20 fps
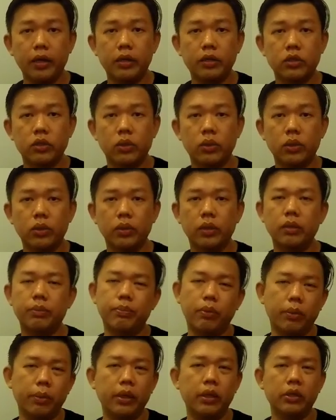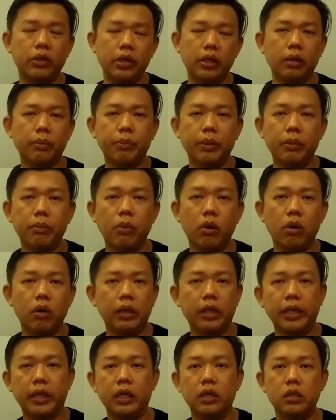So you need a bit more
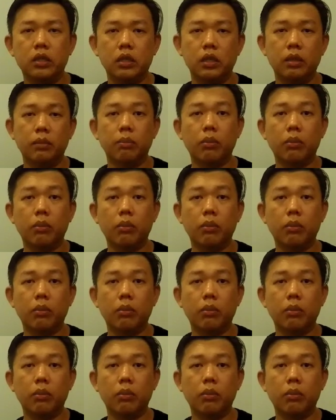layers in the